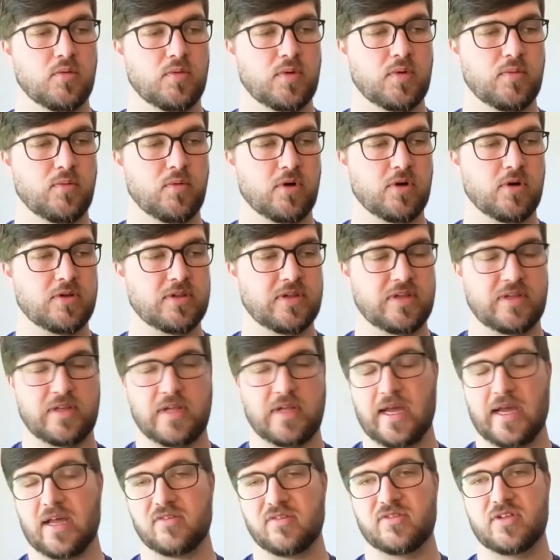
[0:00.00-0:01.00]
We weren't,
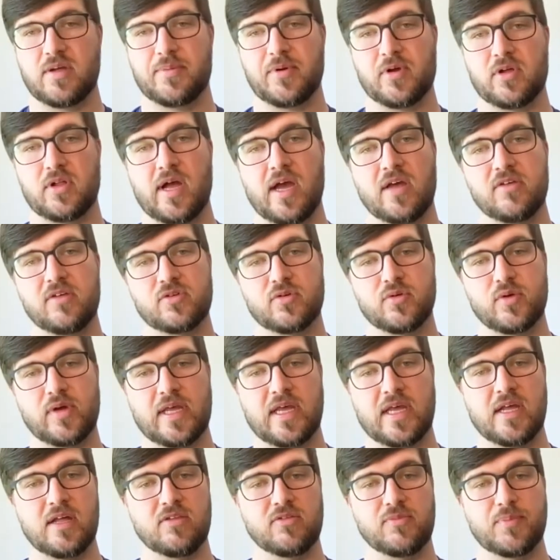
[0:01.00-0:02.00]
I guess, typical high school
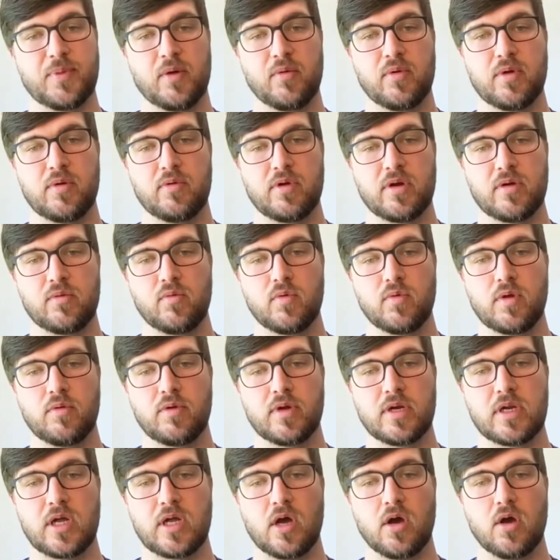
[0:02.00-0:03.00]
kids, but we
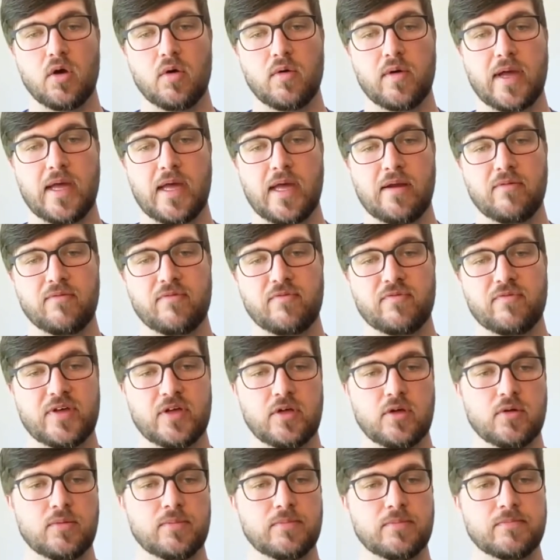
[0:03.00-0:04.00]
would go and
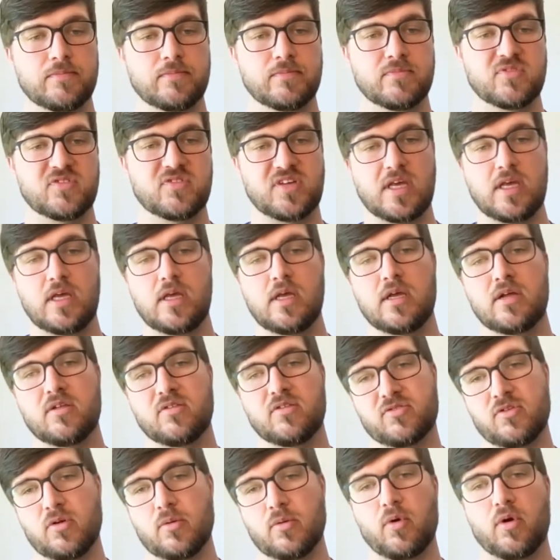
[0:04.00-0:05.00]
film skiing
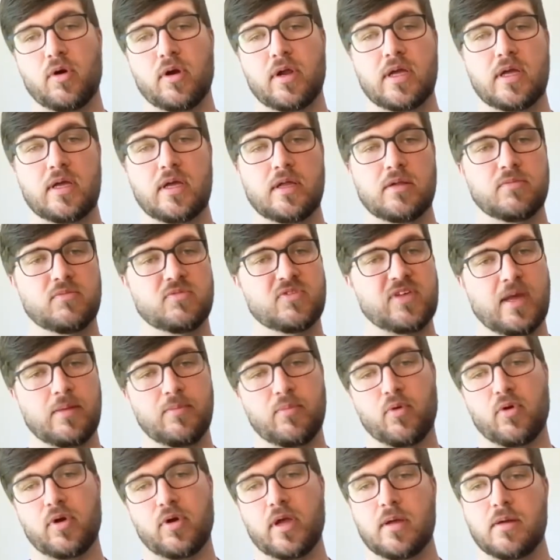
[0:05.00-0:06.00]
and snowboarding and
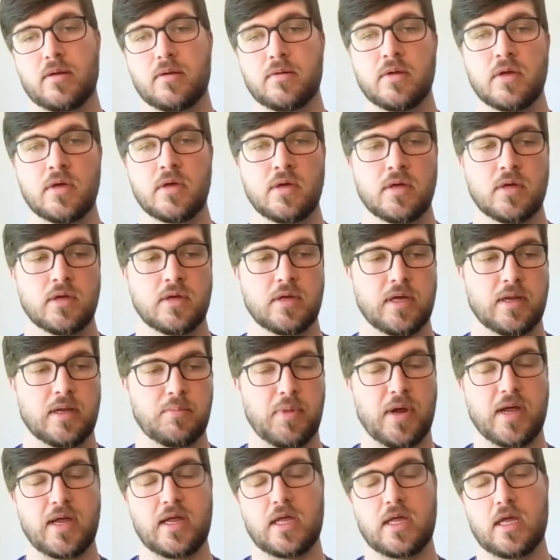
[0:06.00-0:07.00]
skateboarding
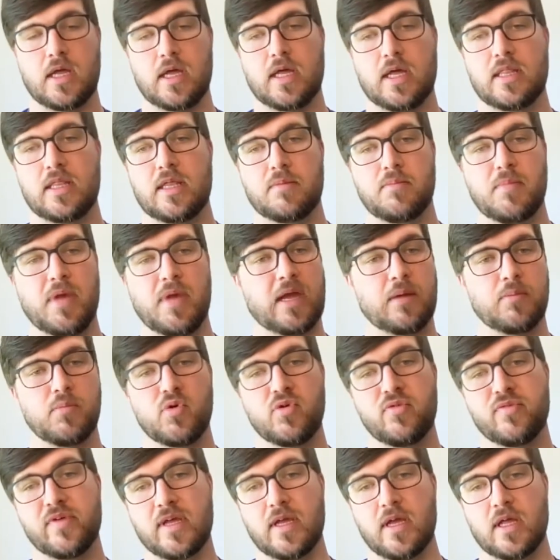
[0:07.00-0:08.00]
and biking, and then make a
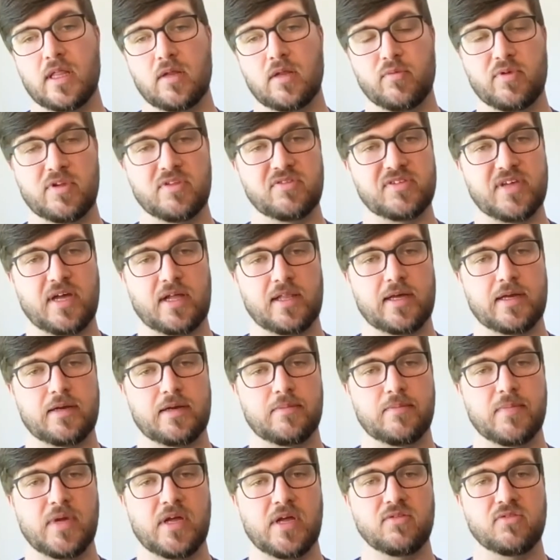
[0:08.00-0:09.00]
movie, and then we'd sell it.
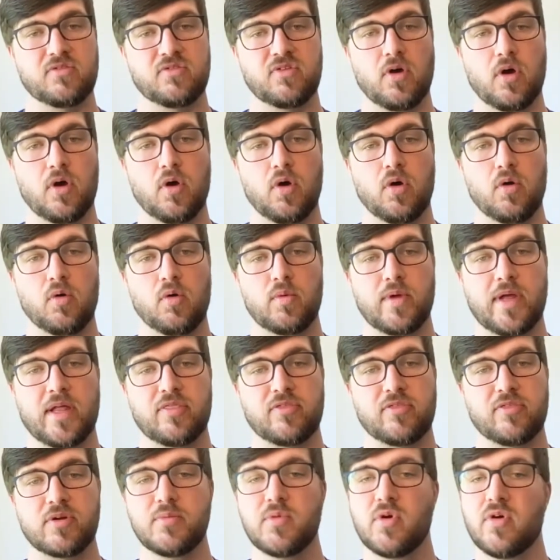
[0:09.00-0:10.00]
And so we
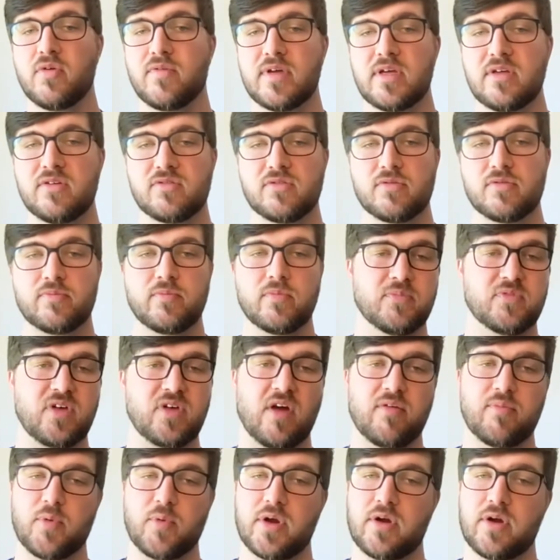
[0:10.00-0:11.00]
had 3 movies.
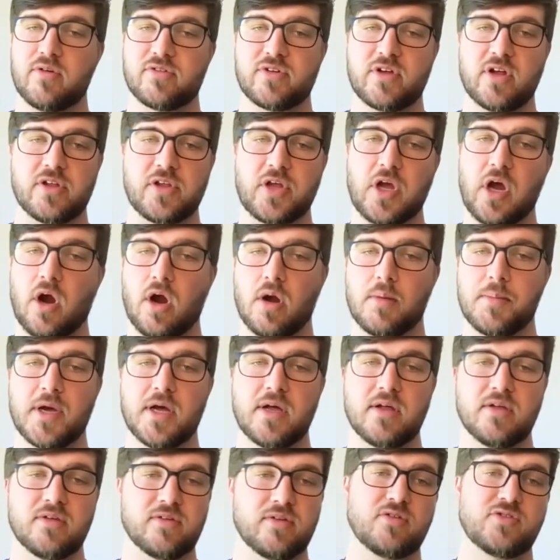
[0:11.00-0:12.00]
Sophomore year was called
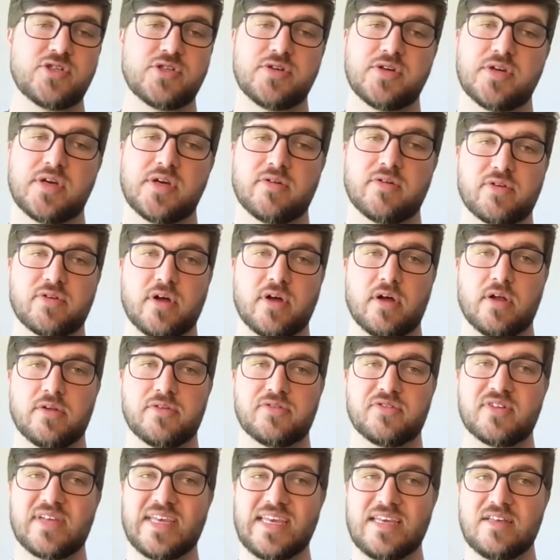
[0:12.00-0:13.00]
Karma. Junior
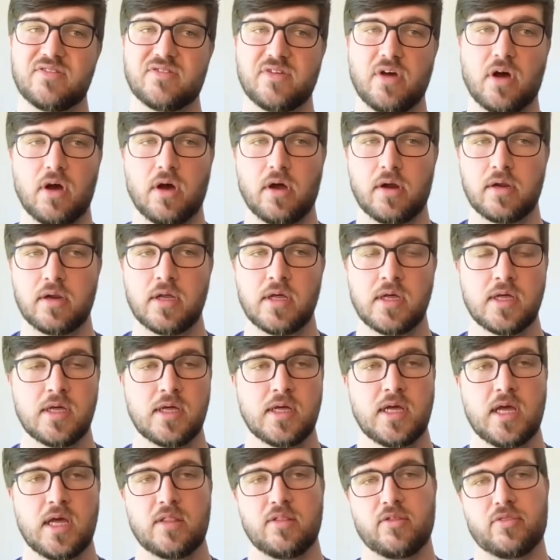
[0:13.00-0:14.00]
called Skis On.
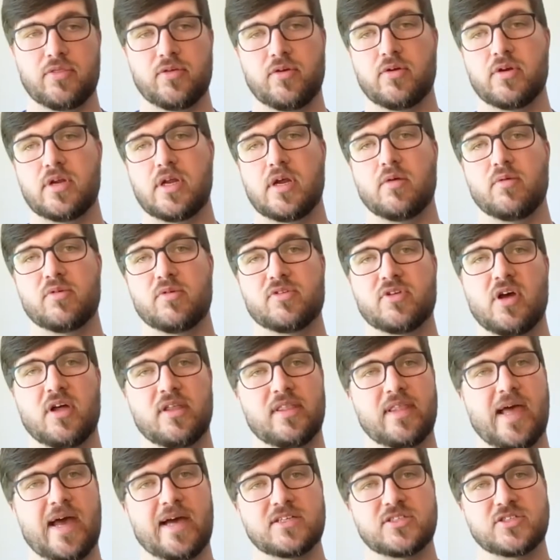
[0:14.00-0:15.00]
And the third year was
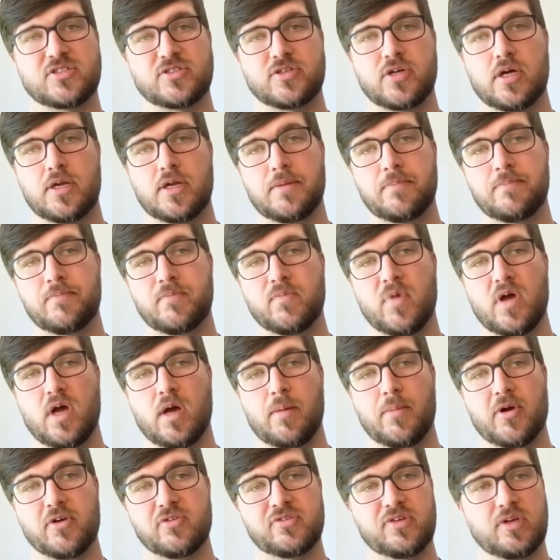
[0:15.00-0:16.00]
called Last Run,
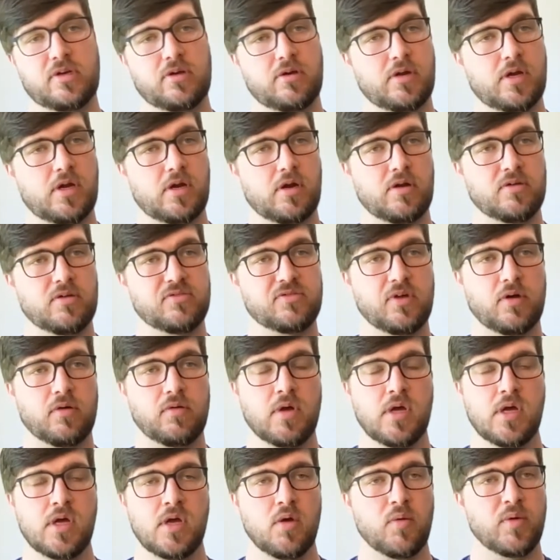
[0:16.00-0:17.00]
our senior year. And
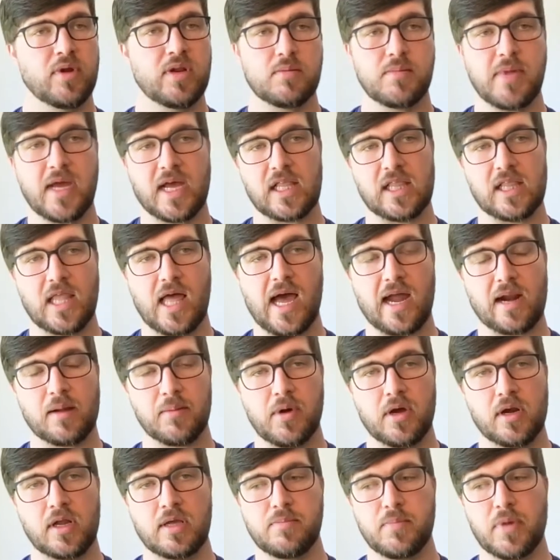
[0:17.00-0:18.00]
so we didn't make a lot of
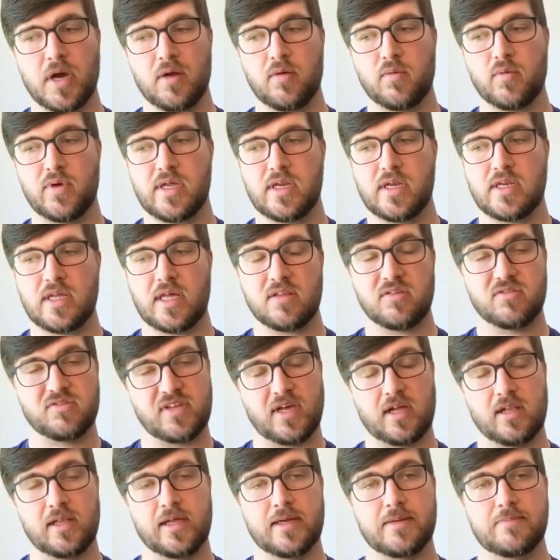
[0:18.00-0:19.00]
money, but we did
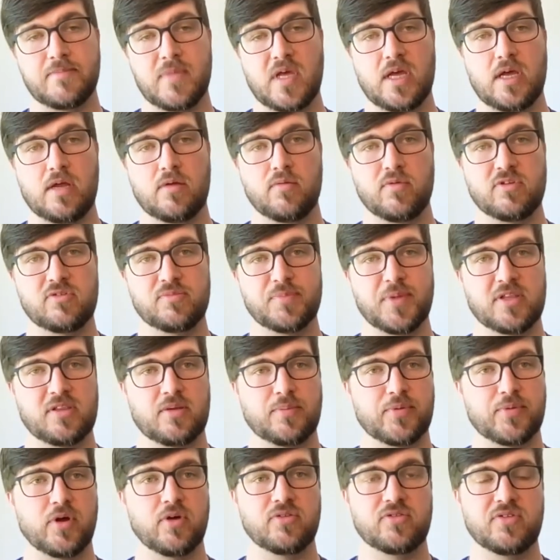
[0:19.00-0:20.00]
sell it, and we split
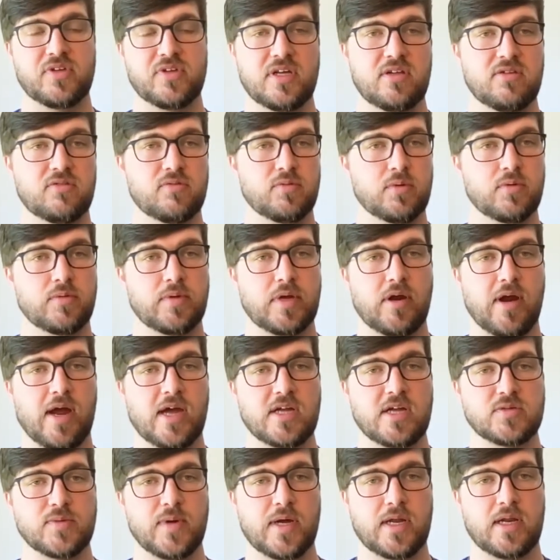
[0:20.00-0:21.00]
the proceeds when we
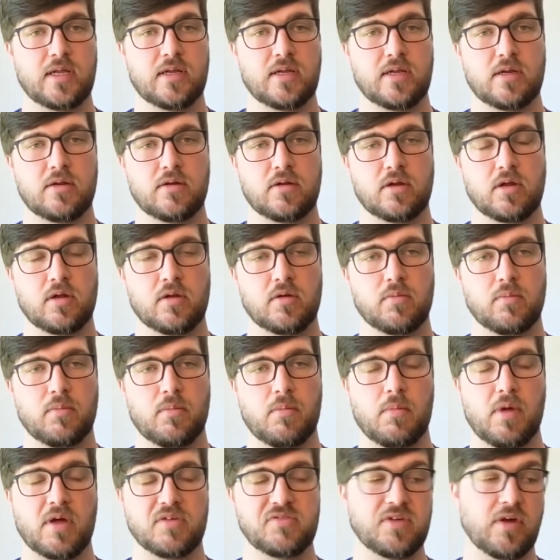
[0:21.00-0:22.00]
graduated. And
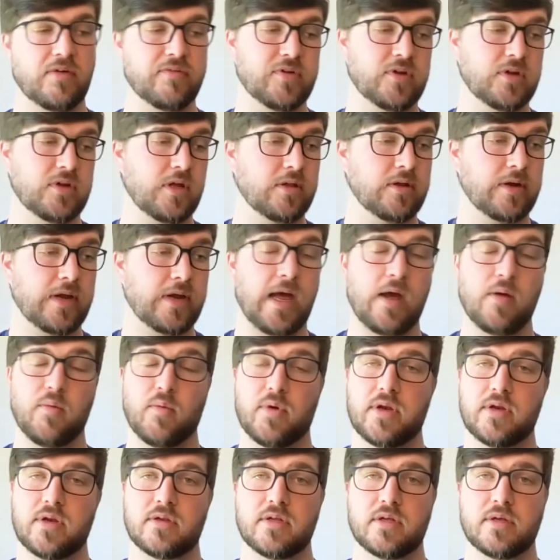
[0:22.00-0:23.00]
myself and another guy
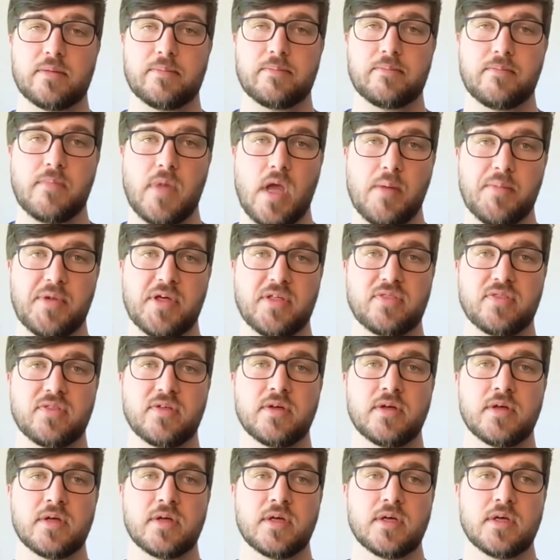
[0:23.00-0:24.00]
went to
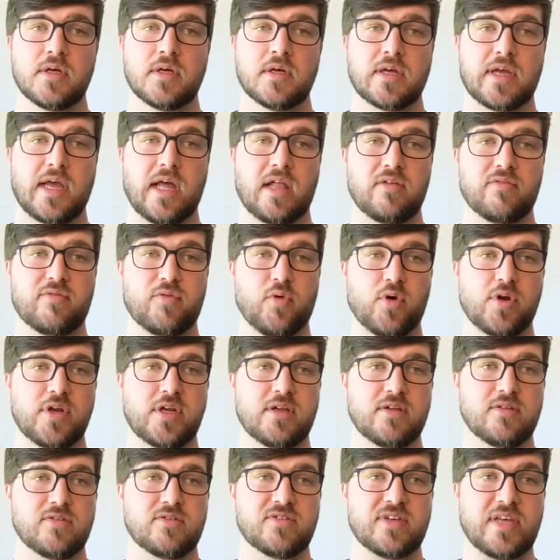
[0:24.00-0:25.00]
Mammoth,
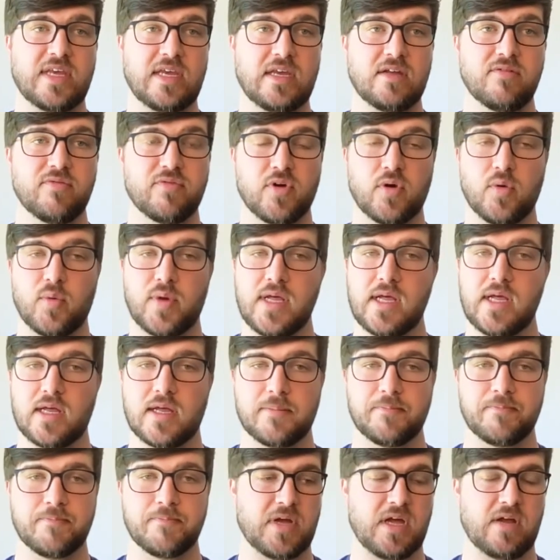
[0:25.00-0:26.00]
California, and skied for a
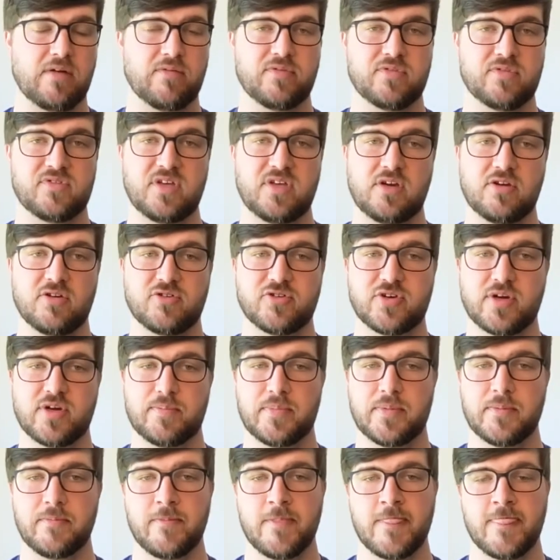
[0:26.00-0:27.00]
week, kind of a senior
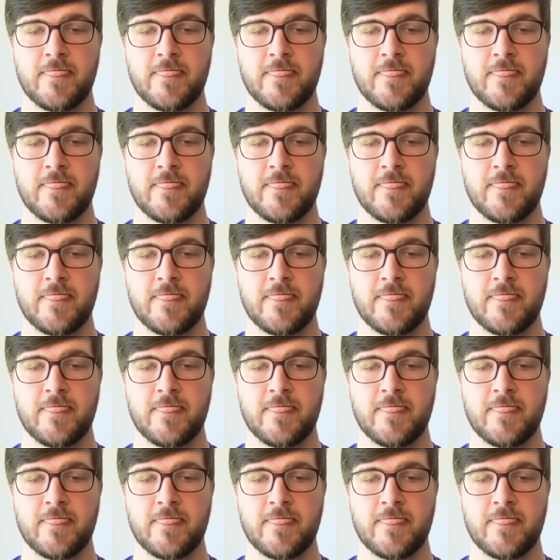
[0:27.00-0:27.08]
trip.